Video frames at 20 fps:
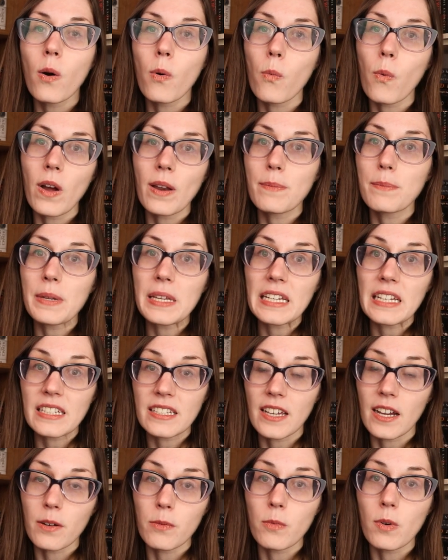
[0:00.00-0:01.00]
one being a
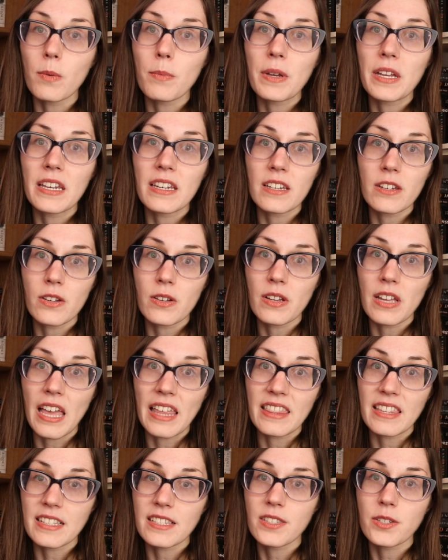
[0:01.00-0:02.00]
young woman,
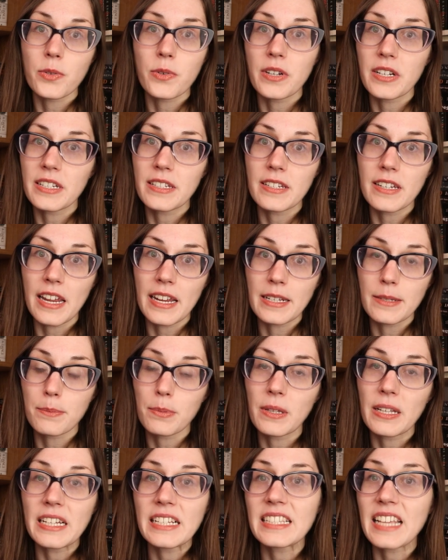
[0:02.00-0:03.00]
and this story takes
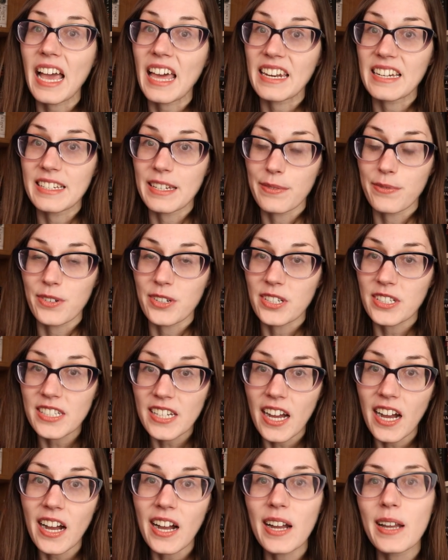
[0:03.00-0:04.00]
place at a different
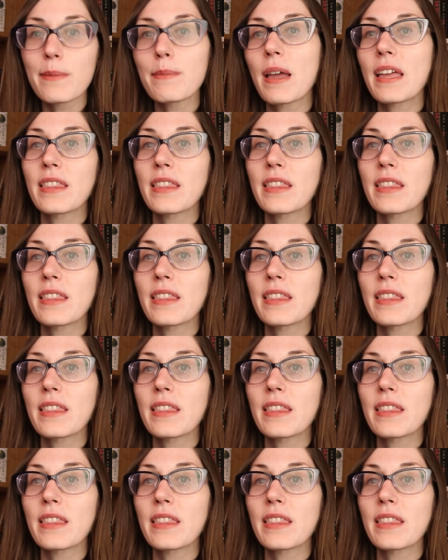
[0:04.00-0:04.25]
time.